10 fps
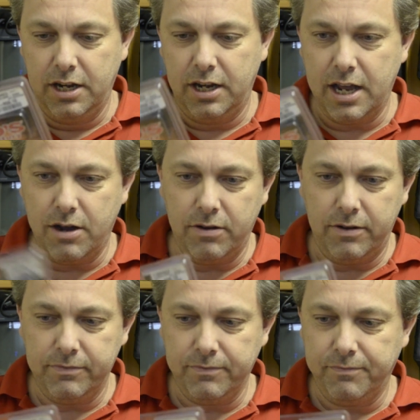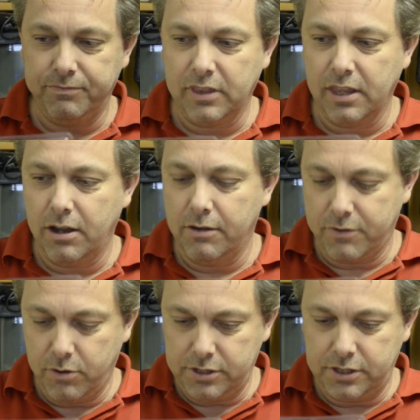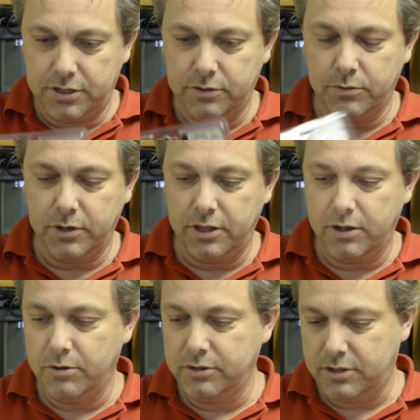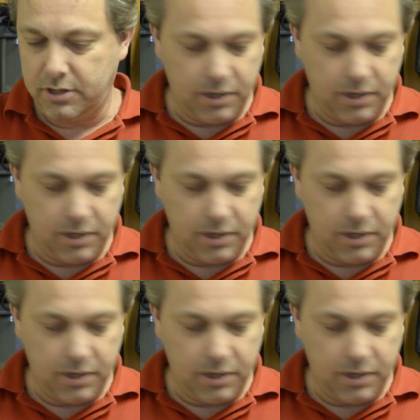Now, of course, this is one of those